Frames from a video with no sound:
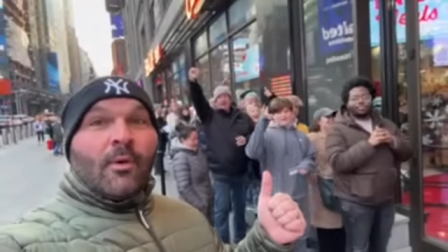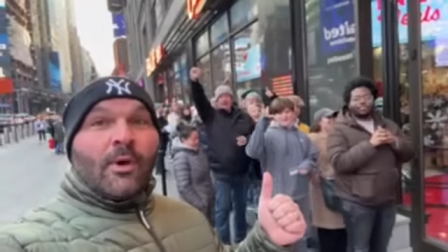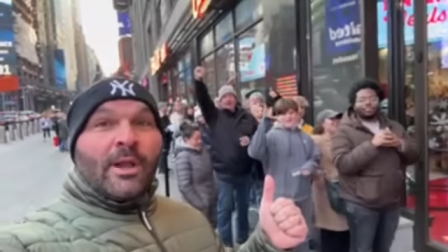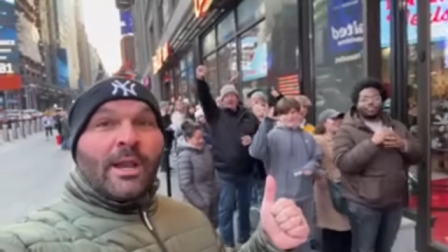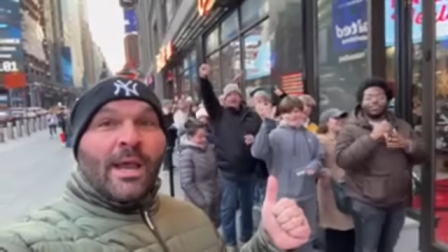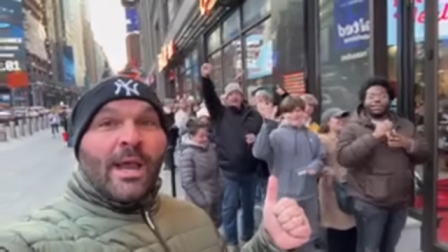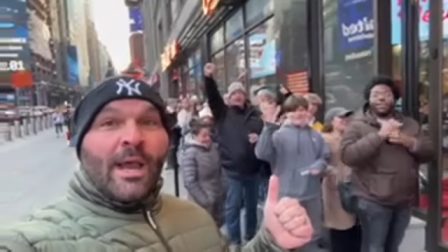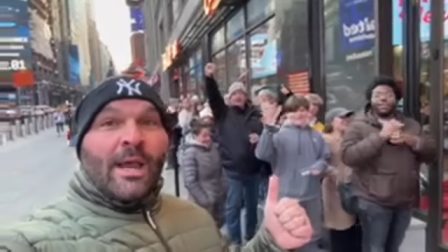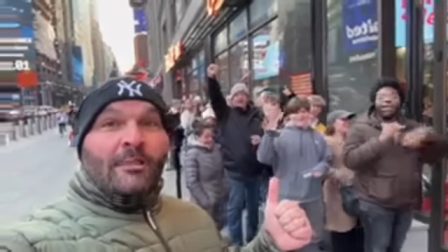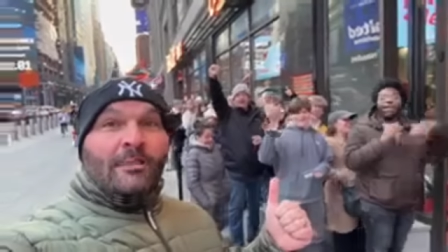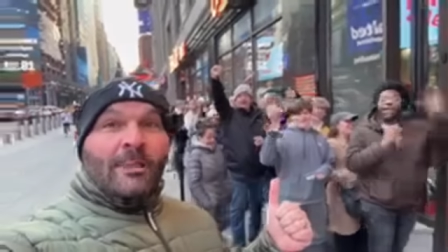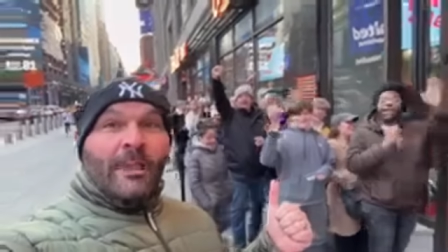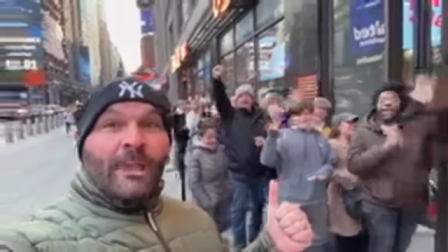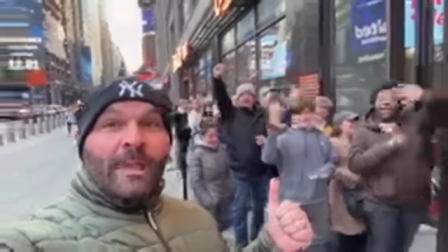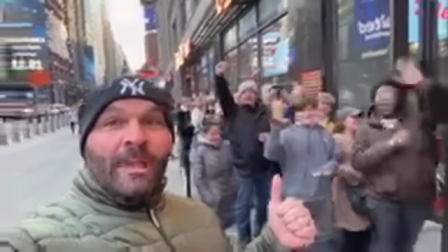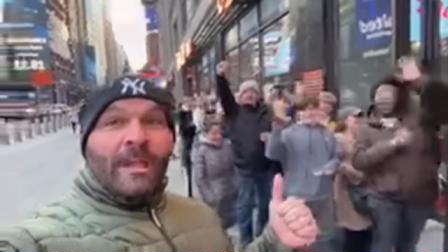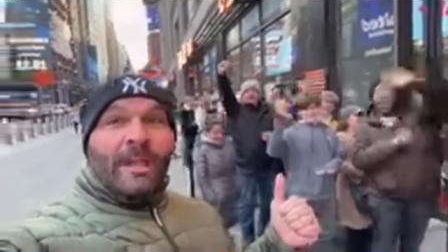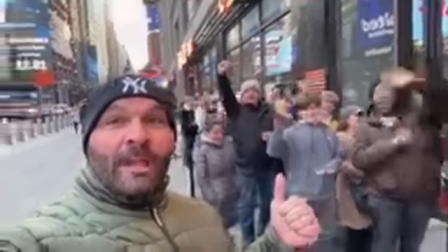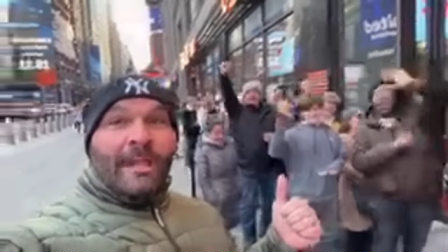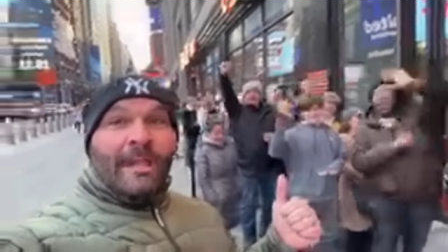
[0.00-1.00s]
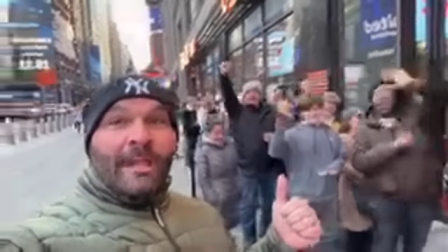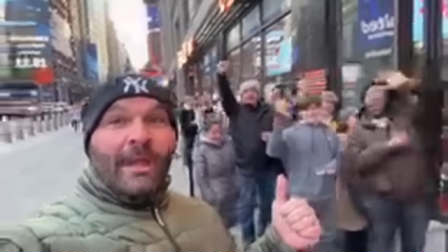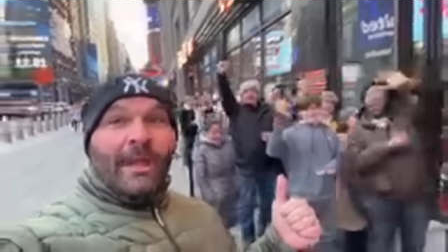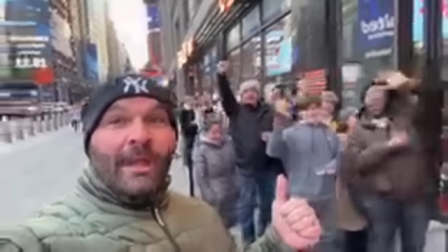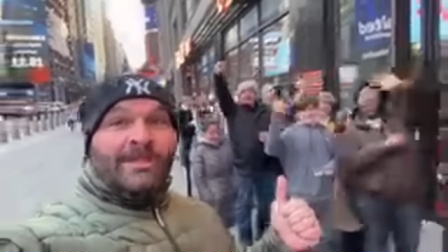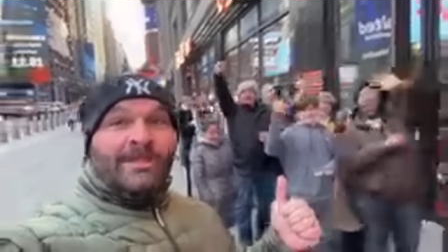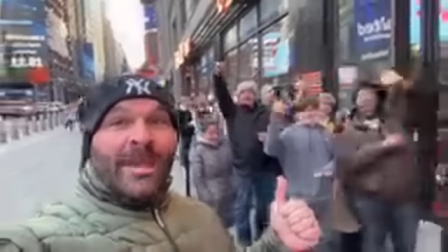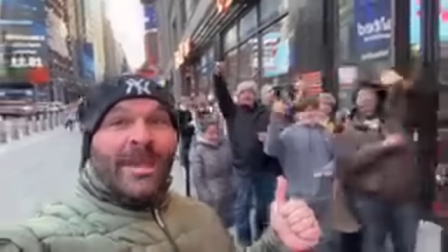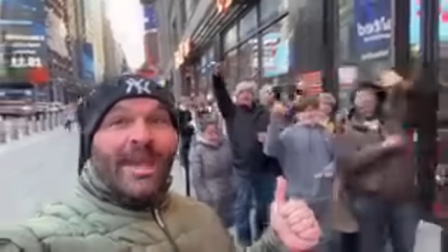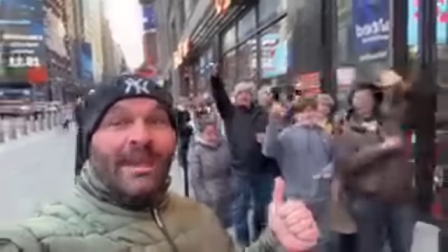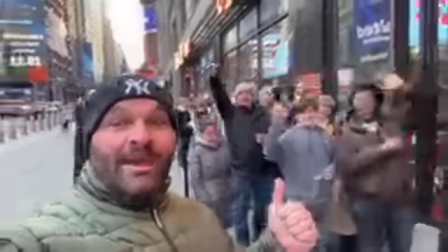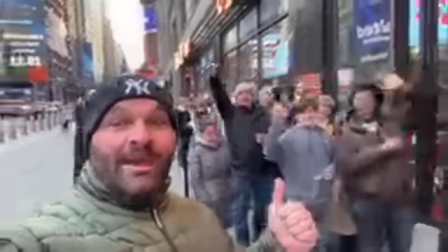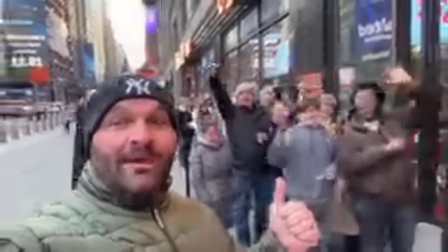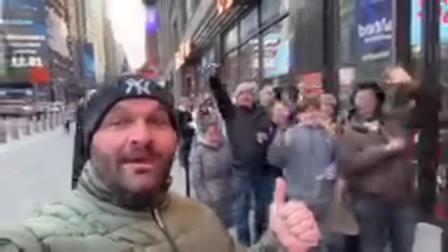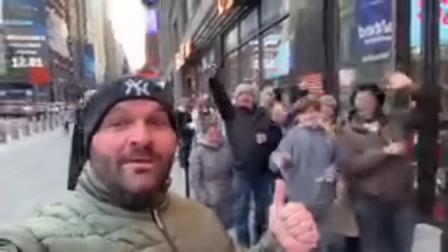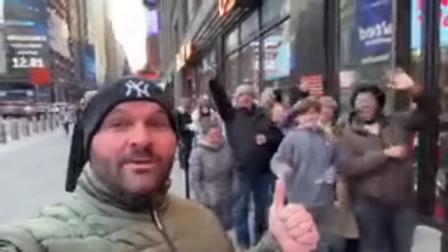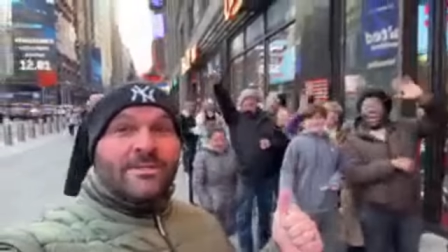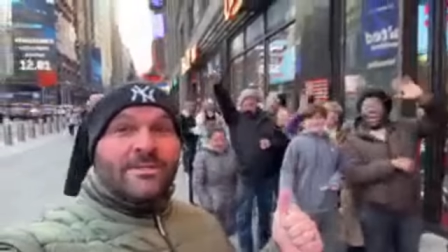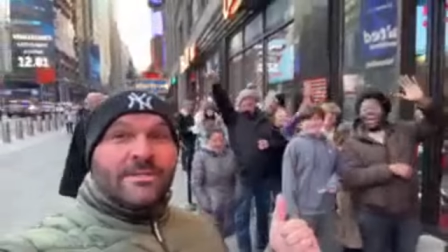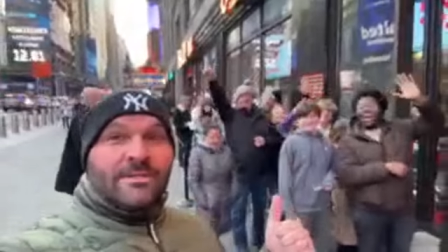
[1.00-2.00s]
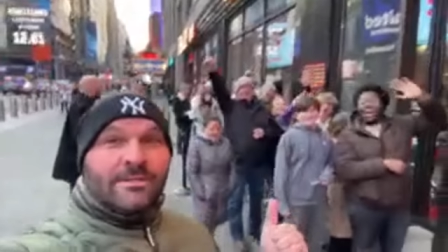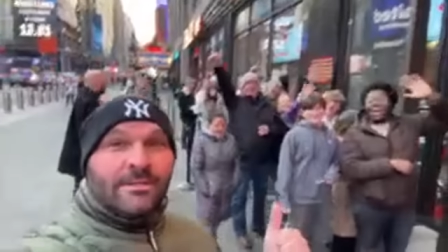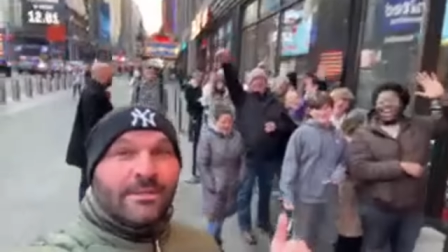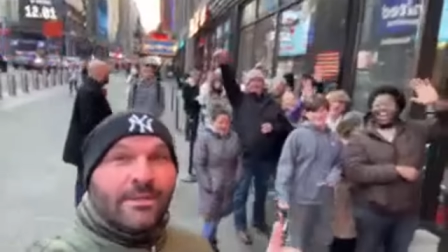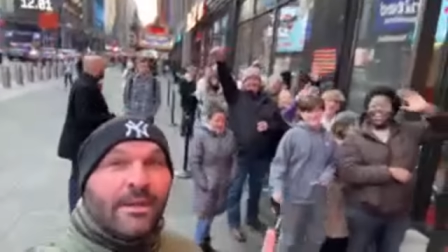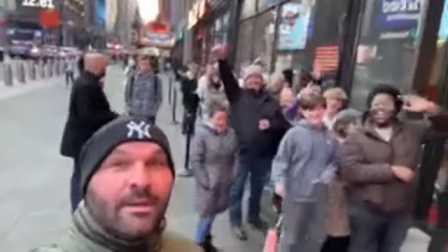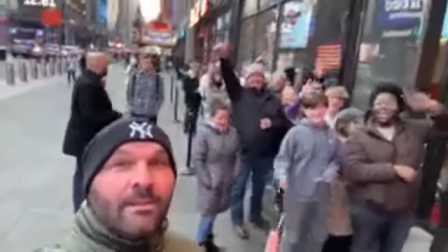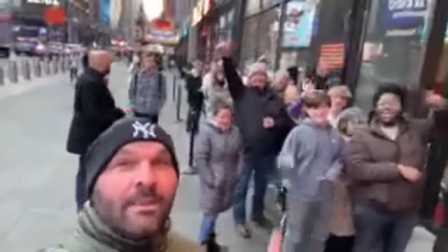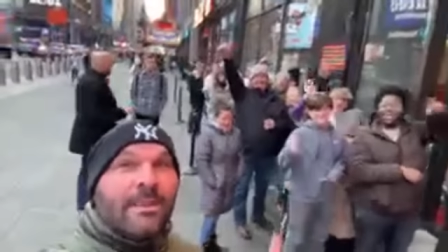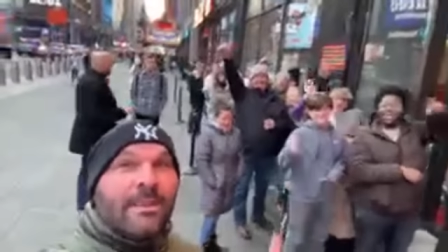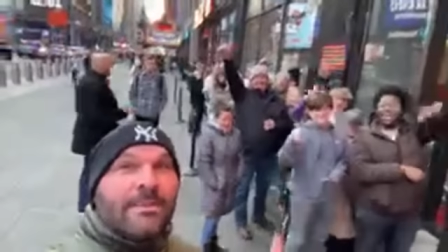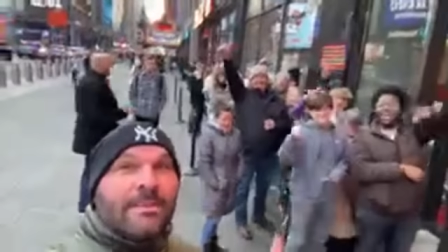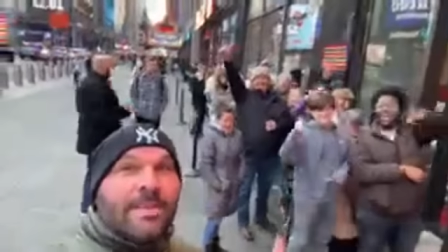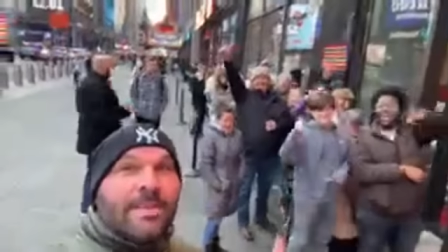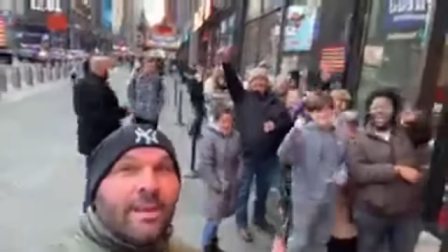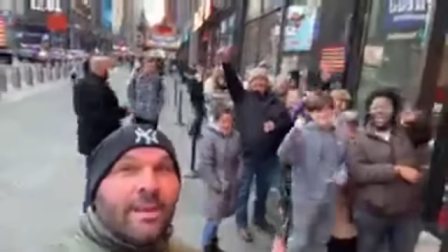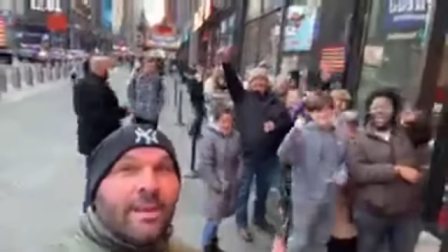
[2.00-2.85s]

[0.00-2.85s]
What up? Hey, go Tigers! Go Tigers! Go